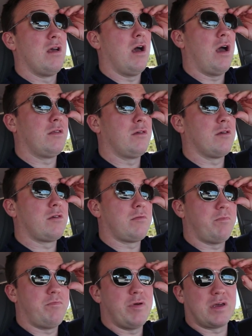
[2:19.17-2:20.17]
I just
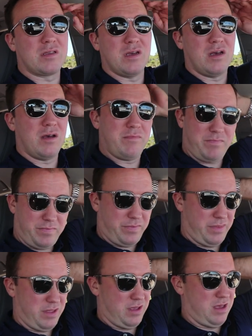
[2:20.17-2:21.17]
picked up,
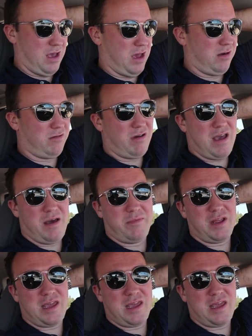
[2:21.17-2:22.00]
I don't know how many